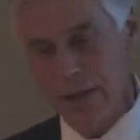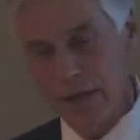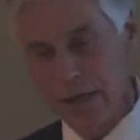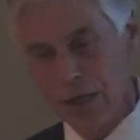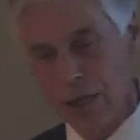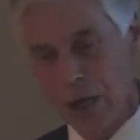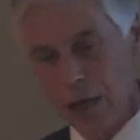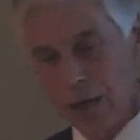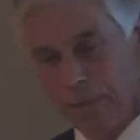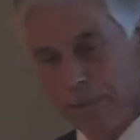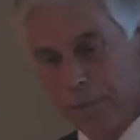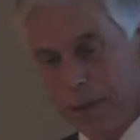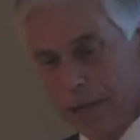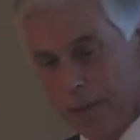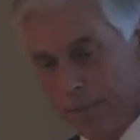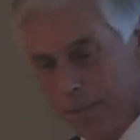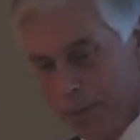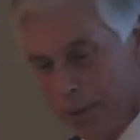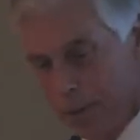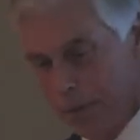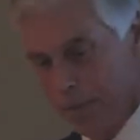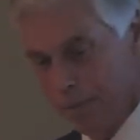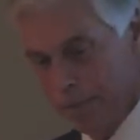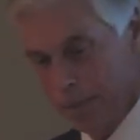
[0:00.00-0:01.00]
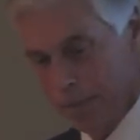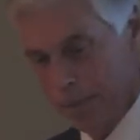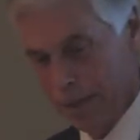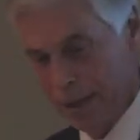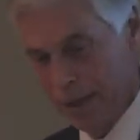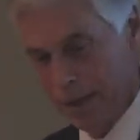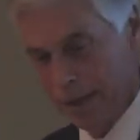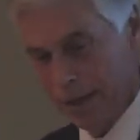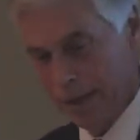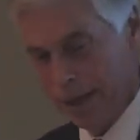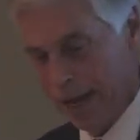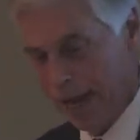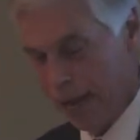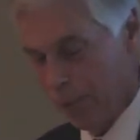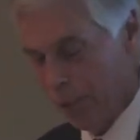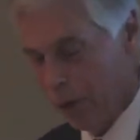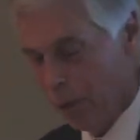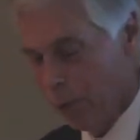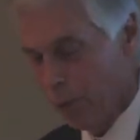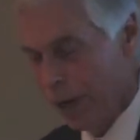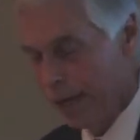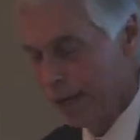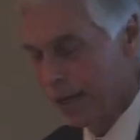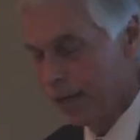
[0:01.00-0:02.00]
young people, and we
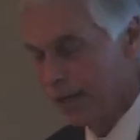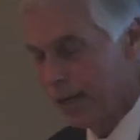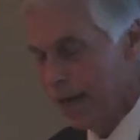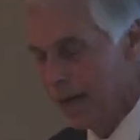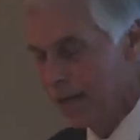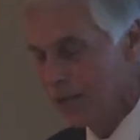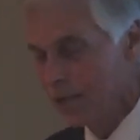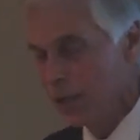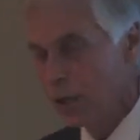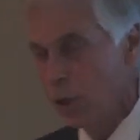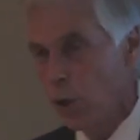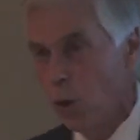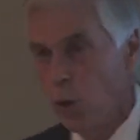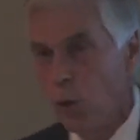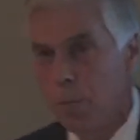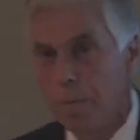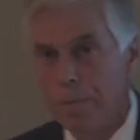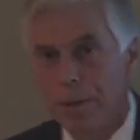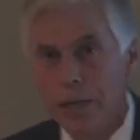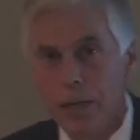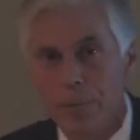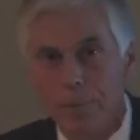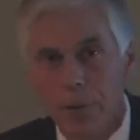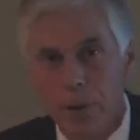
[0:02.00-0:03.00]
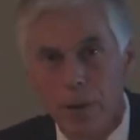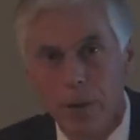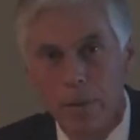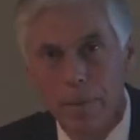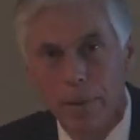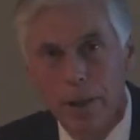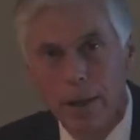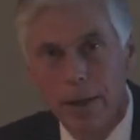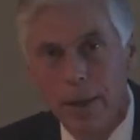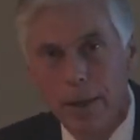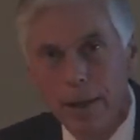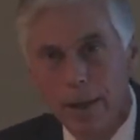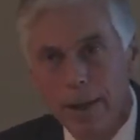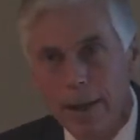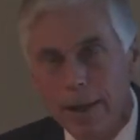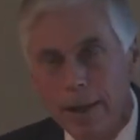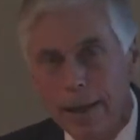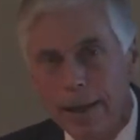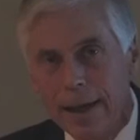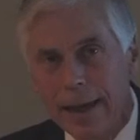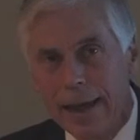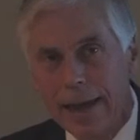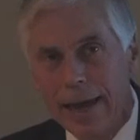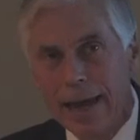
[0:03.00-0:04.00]
recognize the old people,
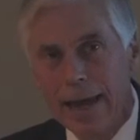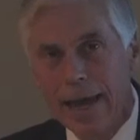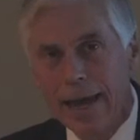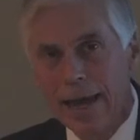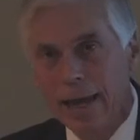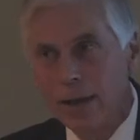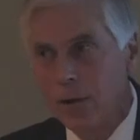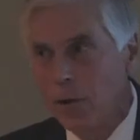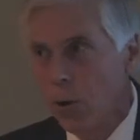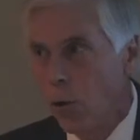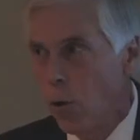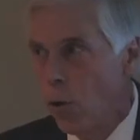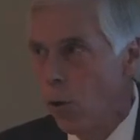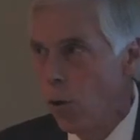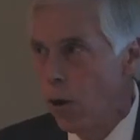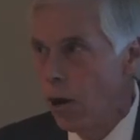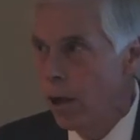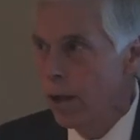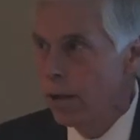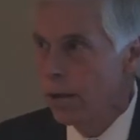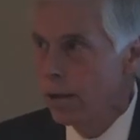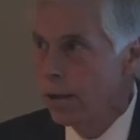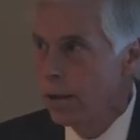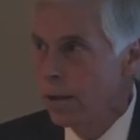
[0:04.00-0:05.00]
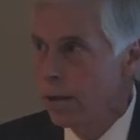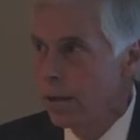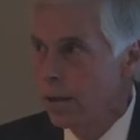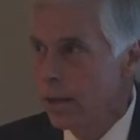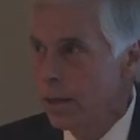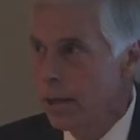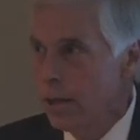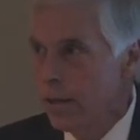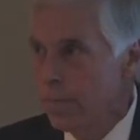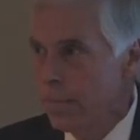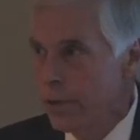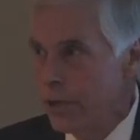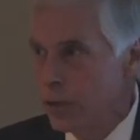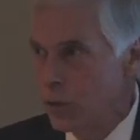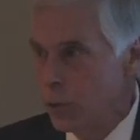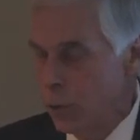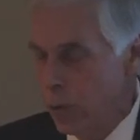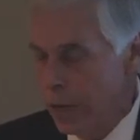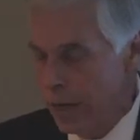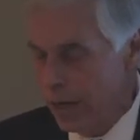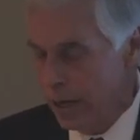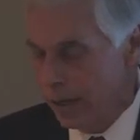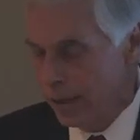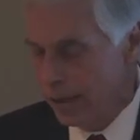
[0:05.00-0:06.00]
and all in
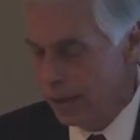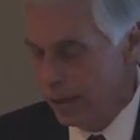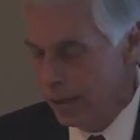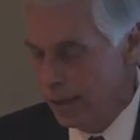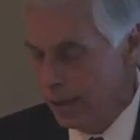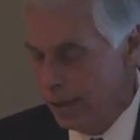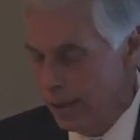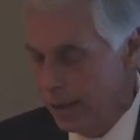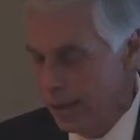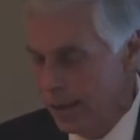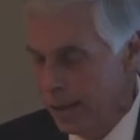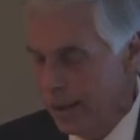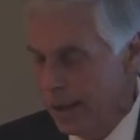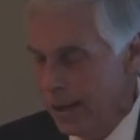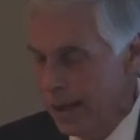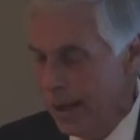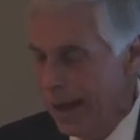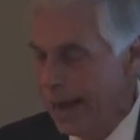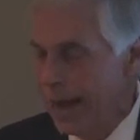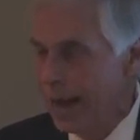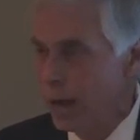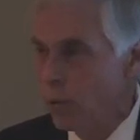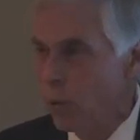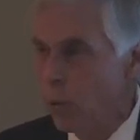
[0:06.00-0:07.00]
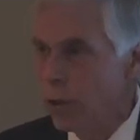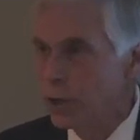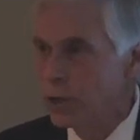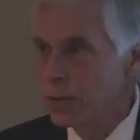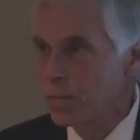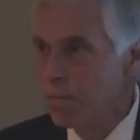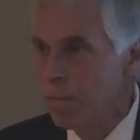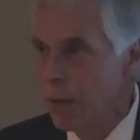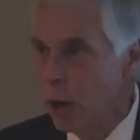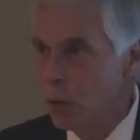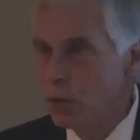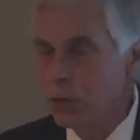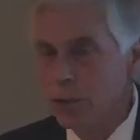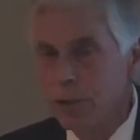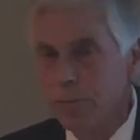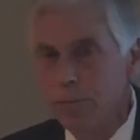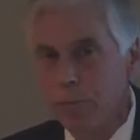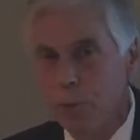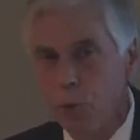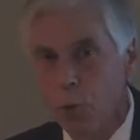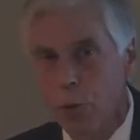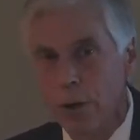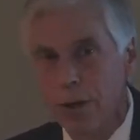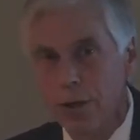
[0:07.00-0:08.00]
between. And what's most
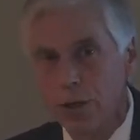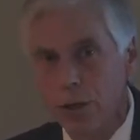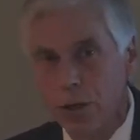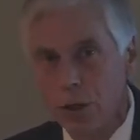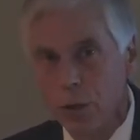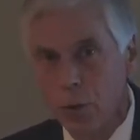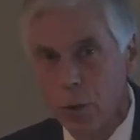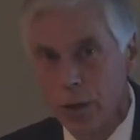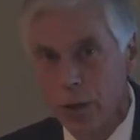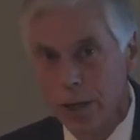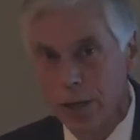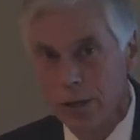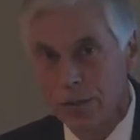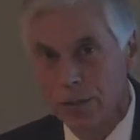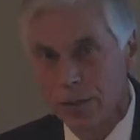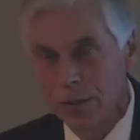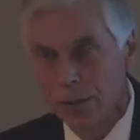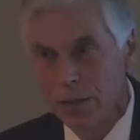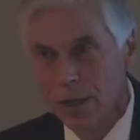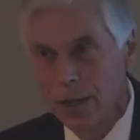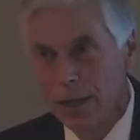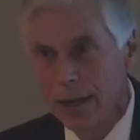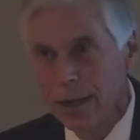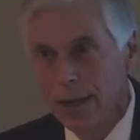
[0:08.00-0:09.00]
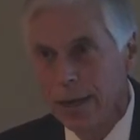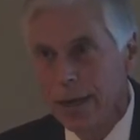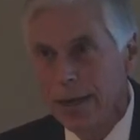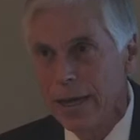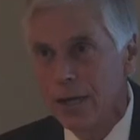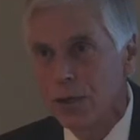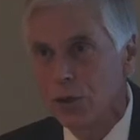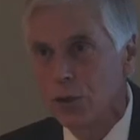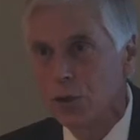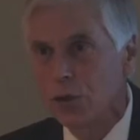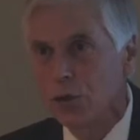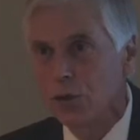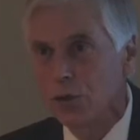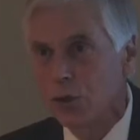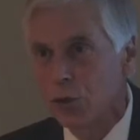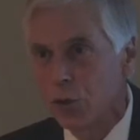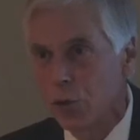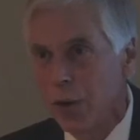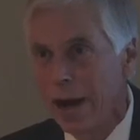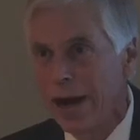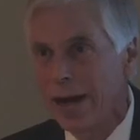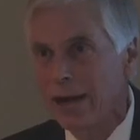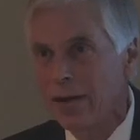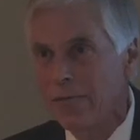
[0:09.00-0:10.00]
important to us is to
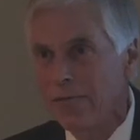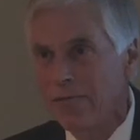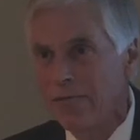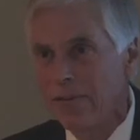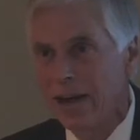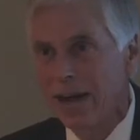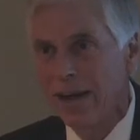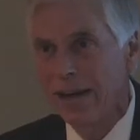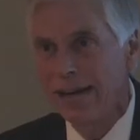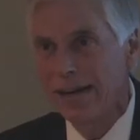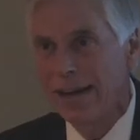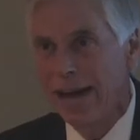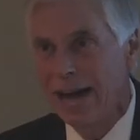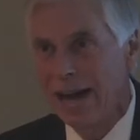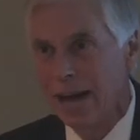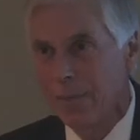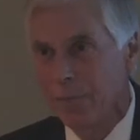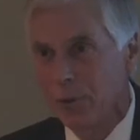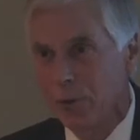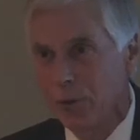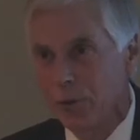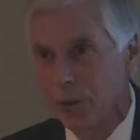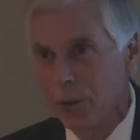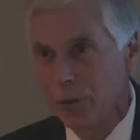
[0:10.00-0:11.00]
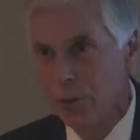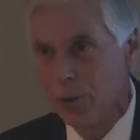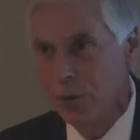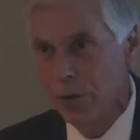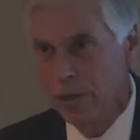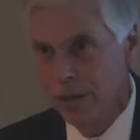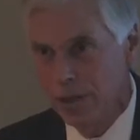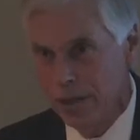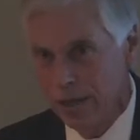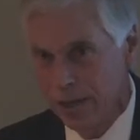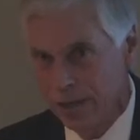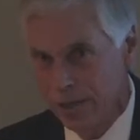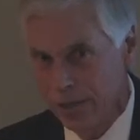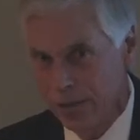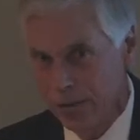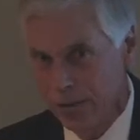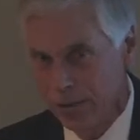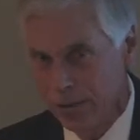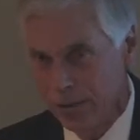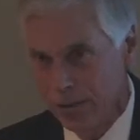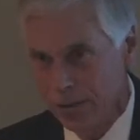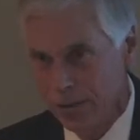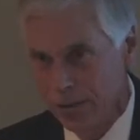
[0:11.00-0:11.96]
try to find opportunities